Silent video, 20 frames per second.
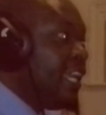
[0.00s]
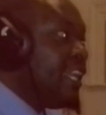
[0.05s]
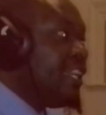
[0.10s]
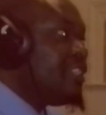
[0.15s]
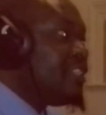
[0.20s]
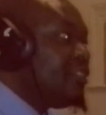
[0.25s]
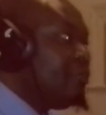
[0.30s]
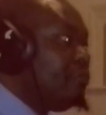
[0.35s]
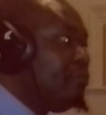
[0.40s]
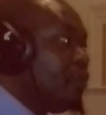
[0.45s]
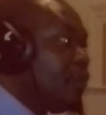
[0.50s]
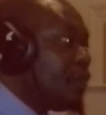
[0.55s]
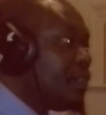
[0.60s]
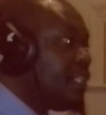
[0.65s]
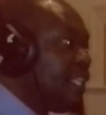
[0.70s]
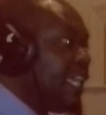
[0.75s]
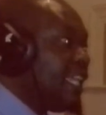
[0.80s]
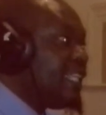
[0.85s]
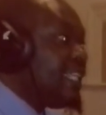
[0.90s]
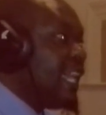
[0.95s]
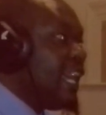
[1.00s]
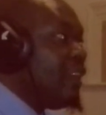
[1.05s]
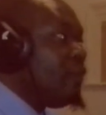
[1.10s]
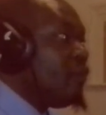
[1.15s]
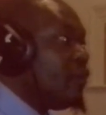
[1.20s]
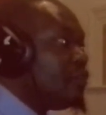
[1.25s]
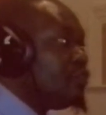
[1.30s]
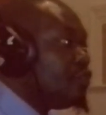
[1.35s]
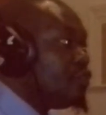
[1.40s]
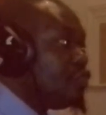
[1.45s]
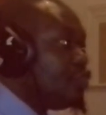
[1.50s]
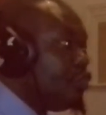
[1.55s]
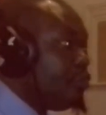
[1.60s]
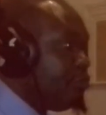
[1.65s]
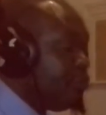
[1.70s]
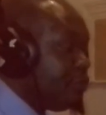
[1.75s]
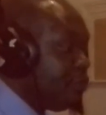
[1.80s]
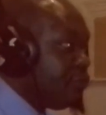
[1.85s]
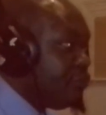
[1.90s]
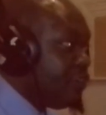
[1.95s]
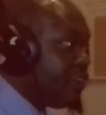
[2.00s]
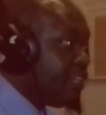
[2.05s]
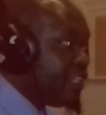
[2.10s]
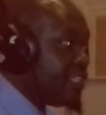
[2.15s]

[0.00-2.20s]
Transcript: It's a book that I want to show people, for